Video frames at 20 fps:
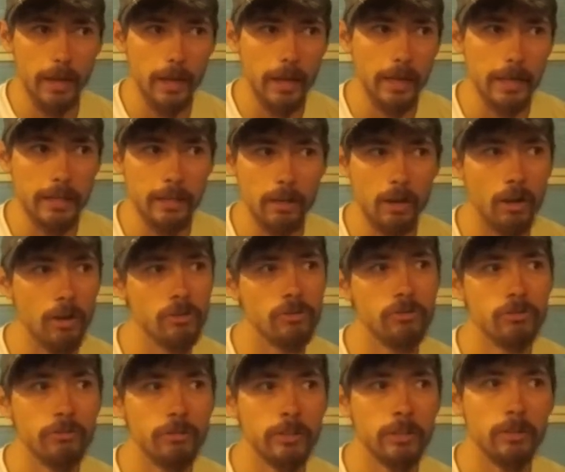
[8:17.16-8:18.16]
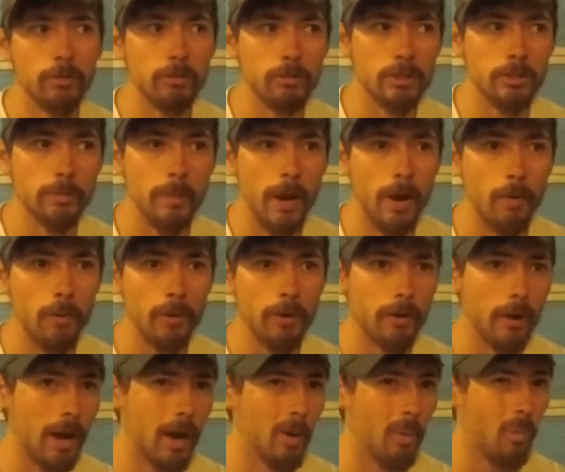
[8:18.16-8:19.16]
eight hundred
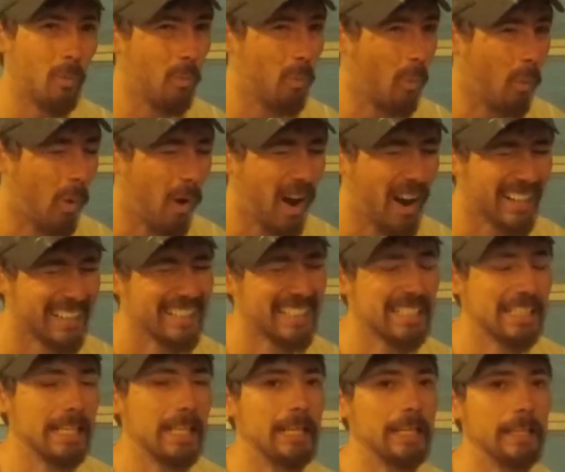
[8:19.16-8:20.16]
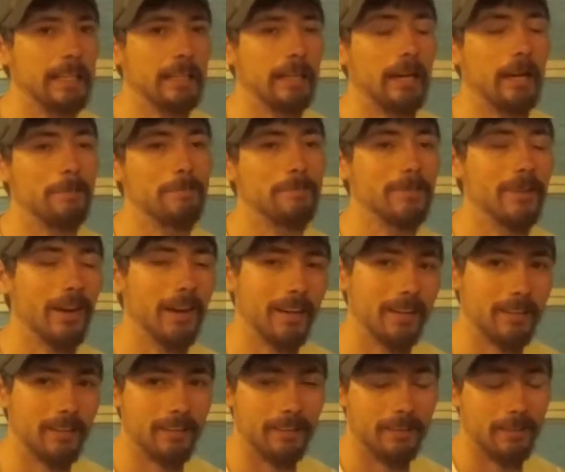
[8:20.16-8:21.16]
horsepower, I want to say. I'm
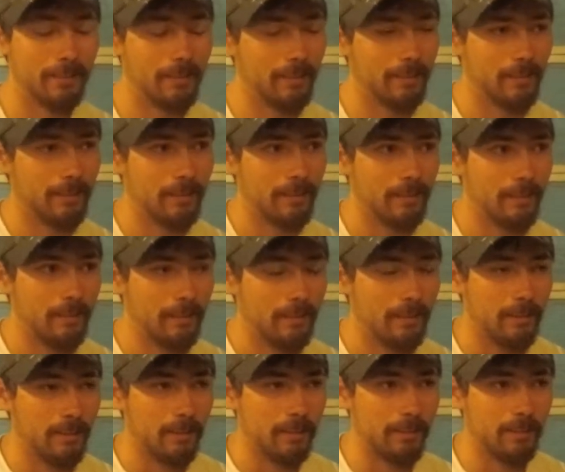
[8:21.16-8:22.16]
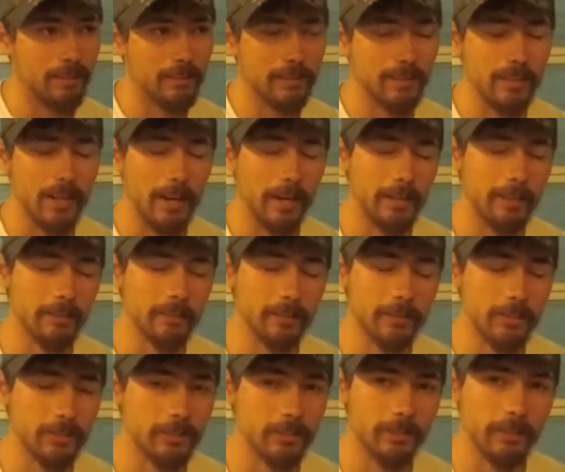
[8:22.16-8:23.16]
not
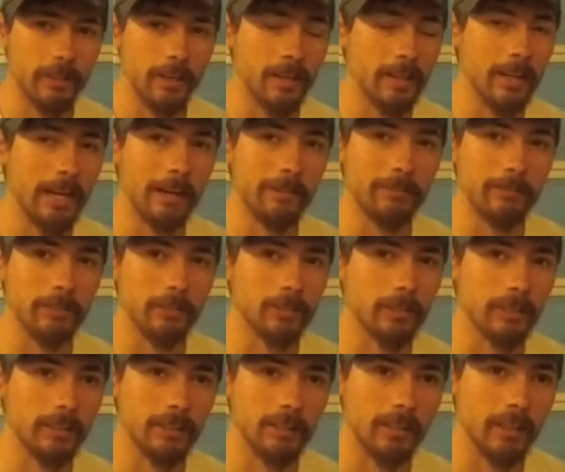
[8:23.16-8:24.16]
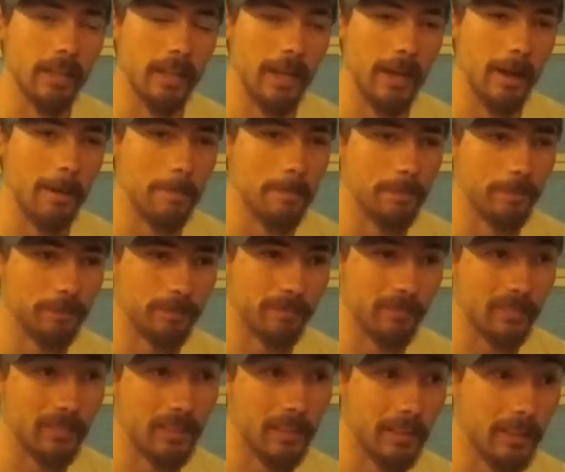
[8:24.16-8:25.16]
entirely sure. I'd have to look into that.
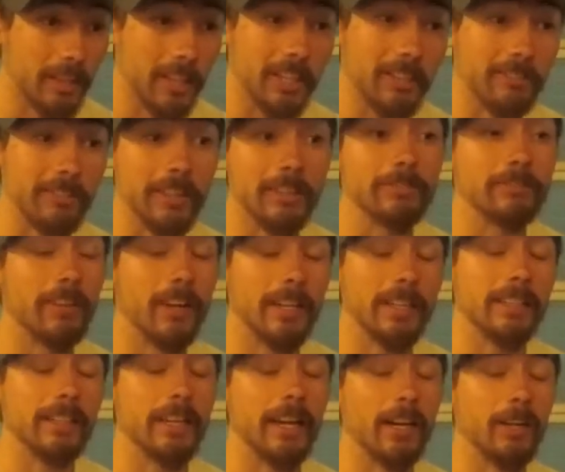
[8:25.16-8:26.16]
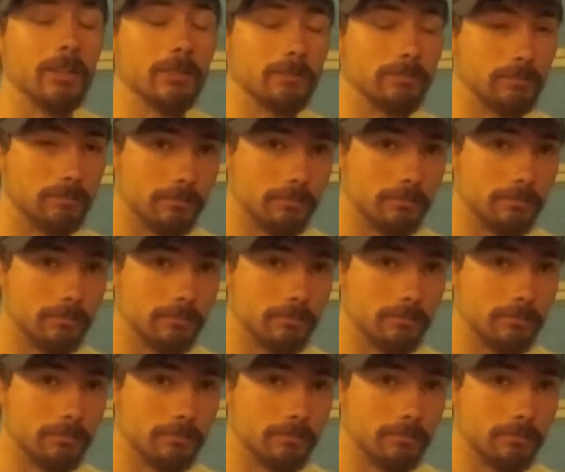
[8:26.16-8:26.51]
If I find out,